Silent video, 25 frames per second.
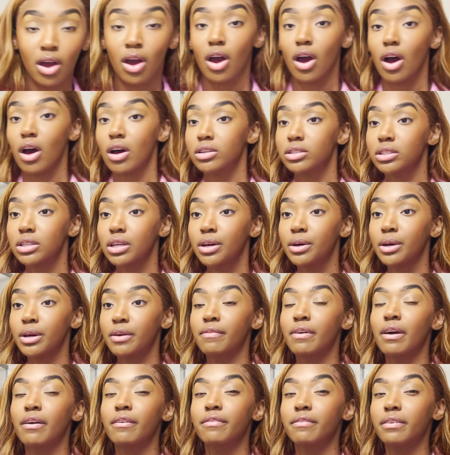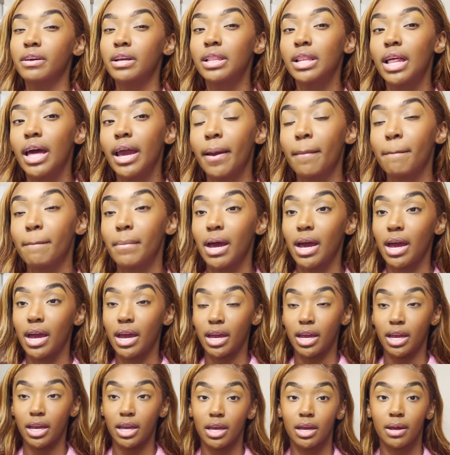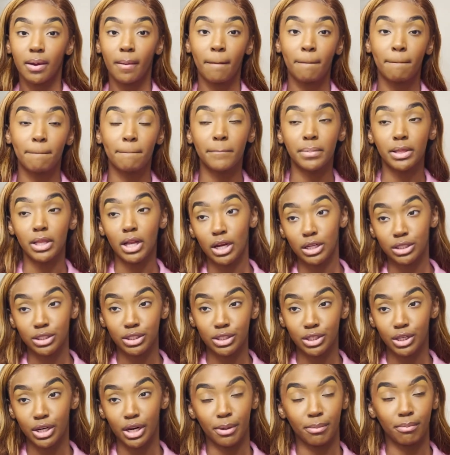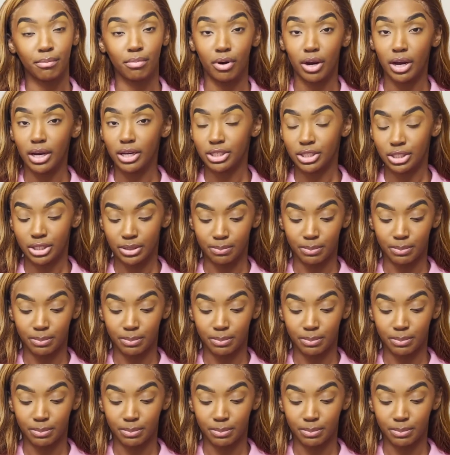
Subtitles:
Also, if I feel like my bronzer and blush